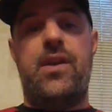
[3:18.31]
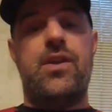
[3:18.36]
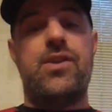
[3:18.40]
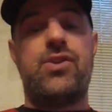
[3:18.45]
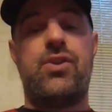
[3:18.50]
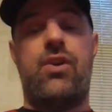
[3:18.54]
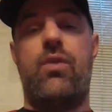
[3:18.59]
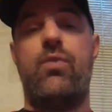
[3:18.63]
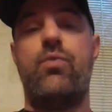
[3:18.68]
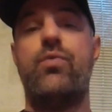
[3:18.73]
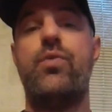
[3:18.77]

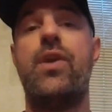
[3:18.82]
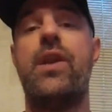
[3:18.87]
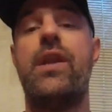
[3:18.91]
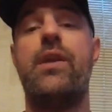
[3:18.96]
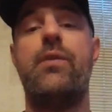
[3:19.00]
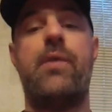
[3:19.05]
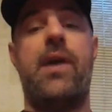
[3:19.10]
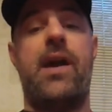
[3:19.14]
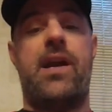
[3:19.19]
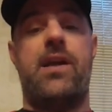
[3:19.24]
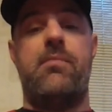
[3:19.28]
So really
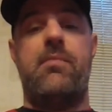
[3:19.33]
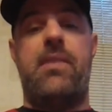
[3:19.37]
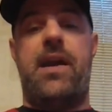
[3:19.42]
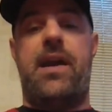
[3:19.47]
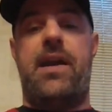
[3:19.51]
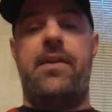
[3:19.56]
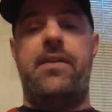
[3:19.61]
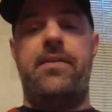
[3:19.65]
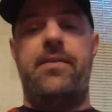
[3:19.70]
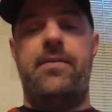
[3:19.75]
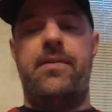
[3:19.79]

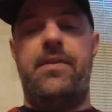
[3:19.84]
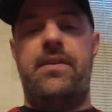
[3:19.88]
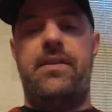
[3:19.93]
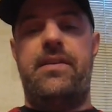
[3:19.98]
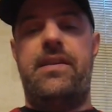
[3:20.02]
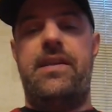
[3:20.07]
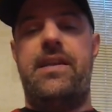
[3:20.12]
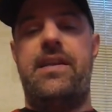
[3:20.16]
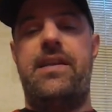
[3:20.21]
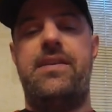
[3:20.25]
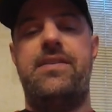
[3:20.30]
recommend
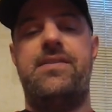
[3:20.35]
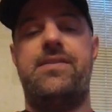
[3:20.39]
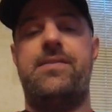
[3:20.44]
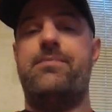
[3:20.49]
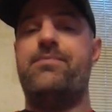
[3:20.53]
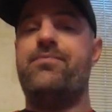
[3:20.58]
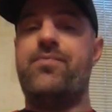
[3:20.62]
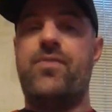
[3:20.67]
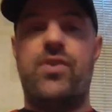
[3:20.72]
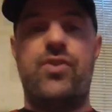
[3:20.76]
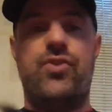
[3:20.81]
these
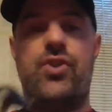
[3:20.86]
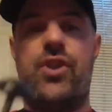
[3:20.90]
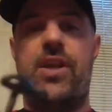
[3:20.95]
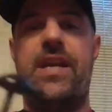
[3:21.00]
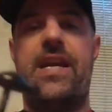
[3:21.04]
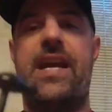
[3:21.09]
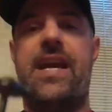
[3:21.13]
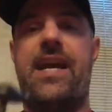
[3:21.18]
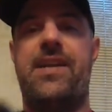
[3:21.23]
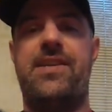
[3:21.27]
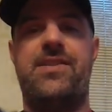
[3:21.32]
jig
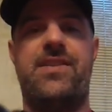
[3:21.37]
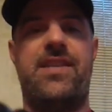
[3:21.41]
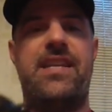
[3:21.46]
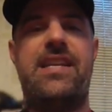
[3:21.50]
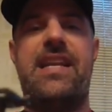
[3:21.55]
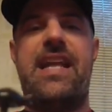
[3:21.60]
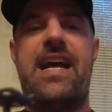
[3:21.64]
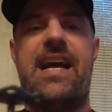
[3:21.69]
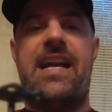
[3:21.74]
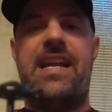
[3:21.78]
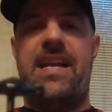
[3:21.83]
heads, the
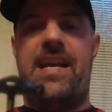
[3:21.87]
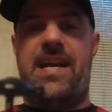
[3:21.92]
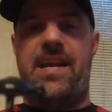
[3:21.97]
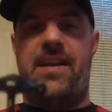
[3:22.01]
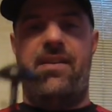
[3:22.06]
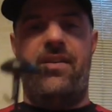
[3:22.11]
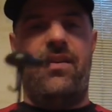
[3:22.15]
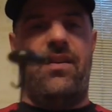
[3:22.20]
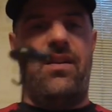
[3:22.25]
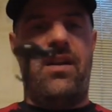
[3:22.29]
Ned head.